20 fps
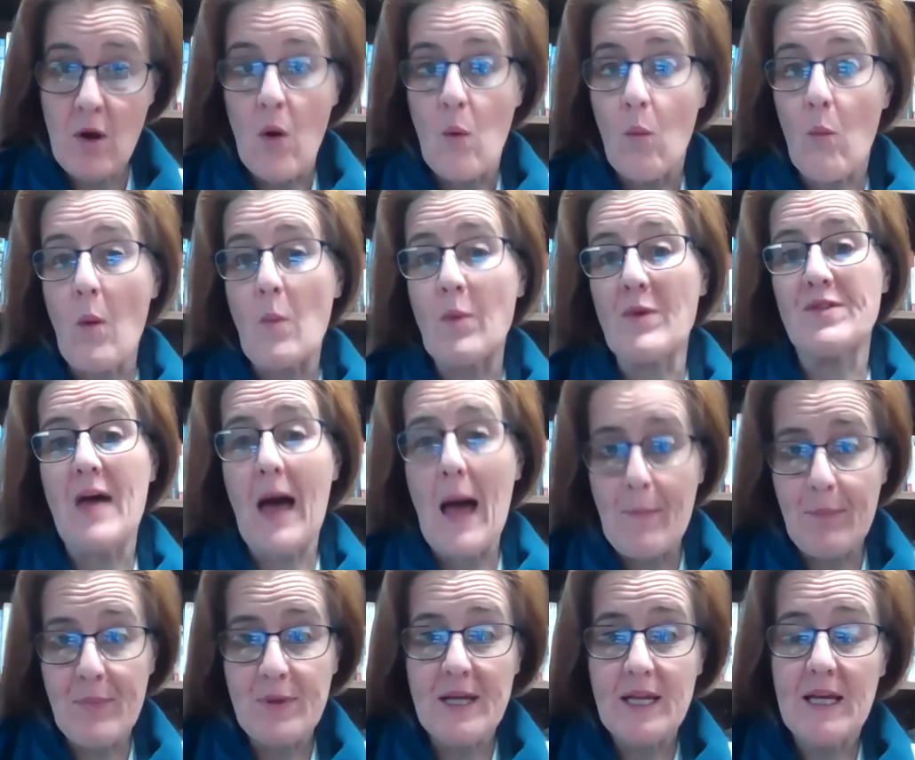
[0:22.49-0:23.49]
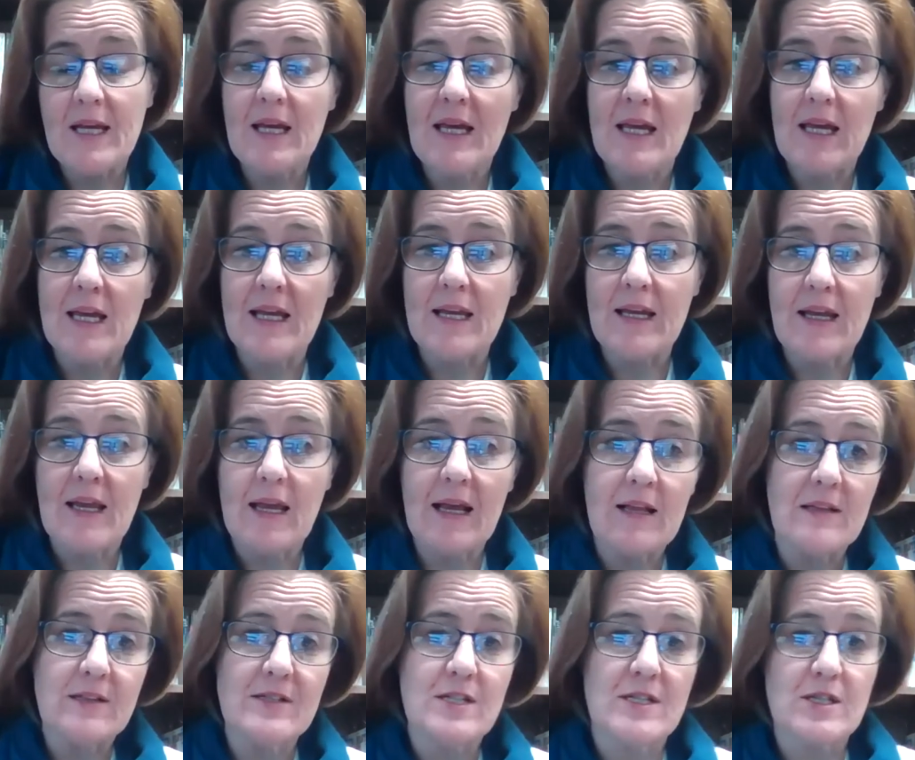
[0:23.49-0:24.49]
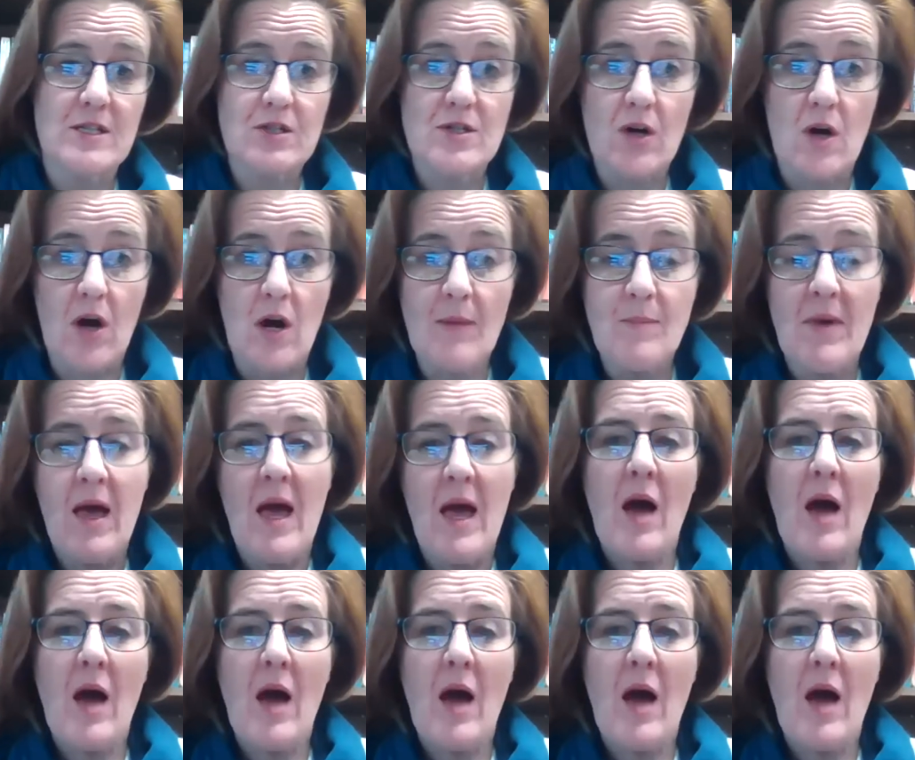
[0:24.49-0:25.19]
what was happening in England at the time,